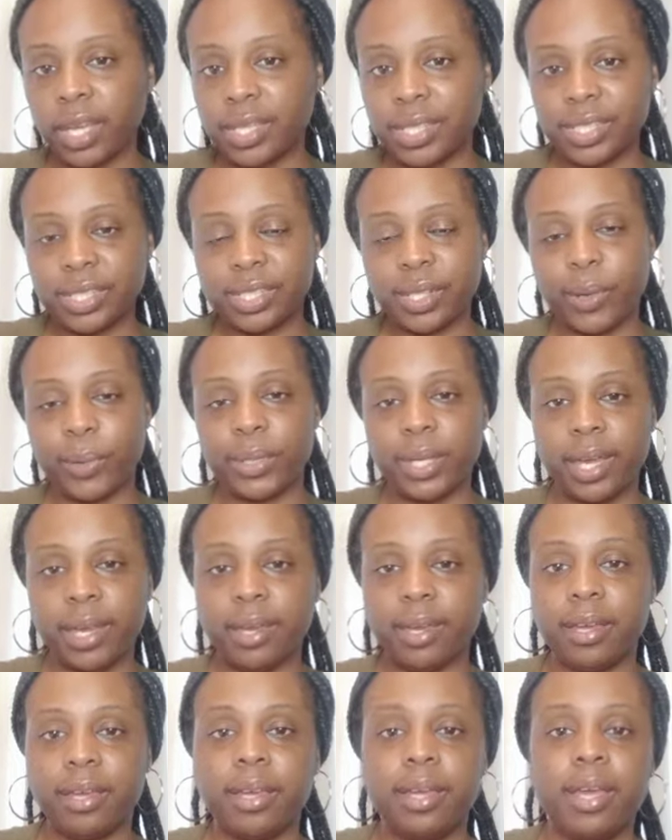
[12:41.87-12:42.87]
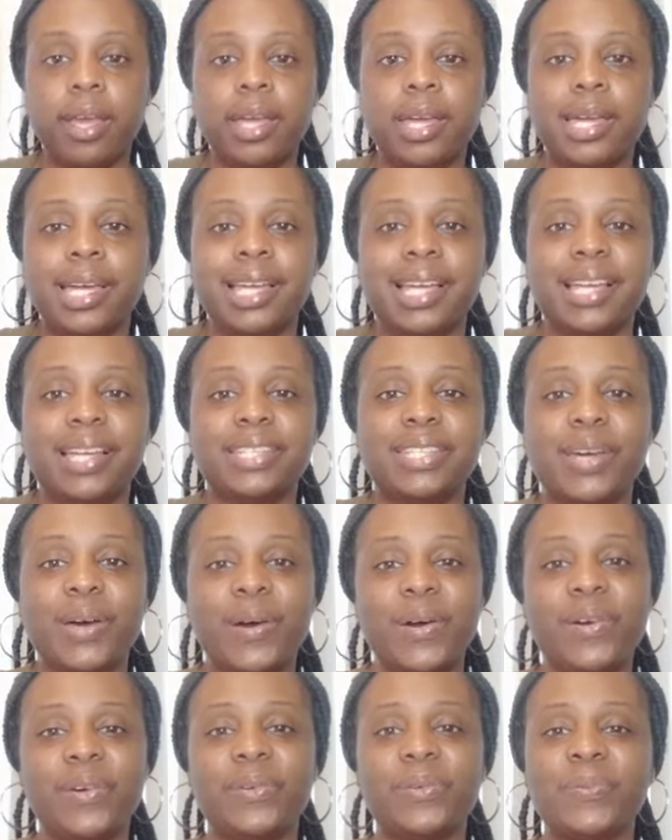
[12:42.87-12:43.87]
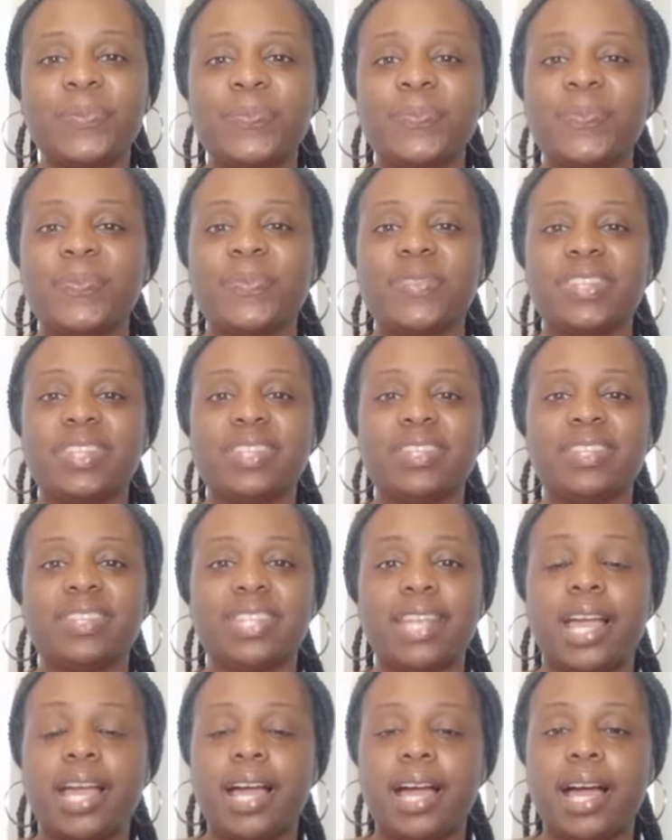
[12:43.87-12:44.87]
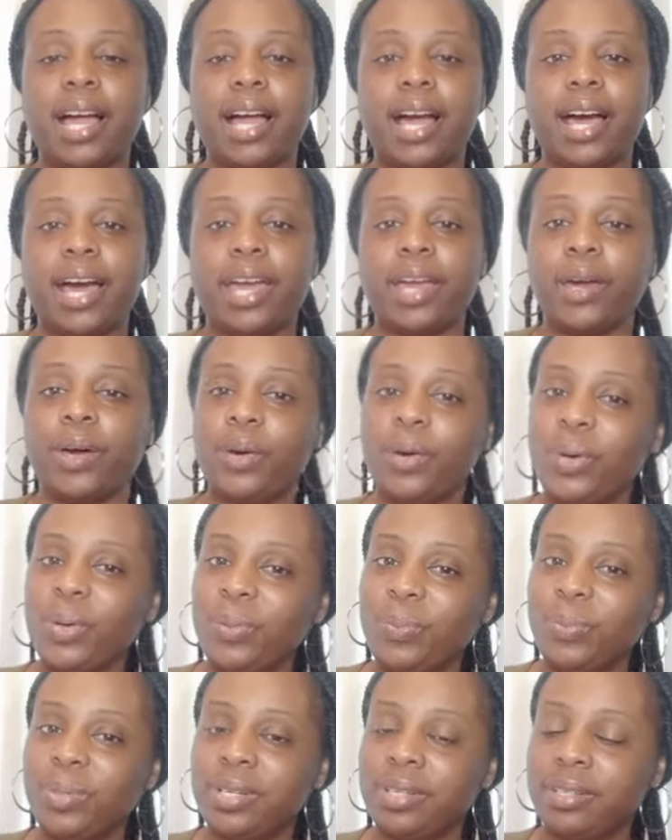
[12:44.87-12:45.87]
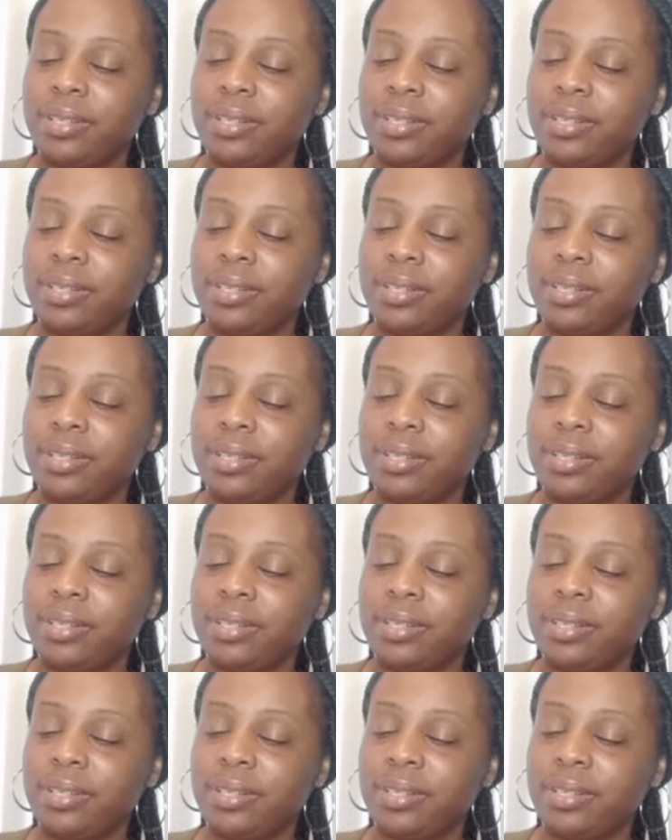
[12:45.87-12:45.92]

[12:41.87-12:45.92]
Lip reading: So, yeah. So, I hope,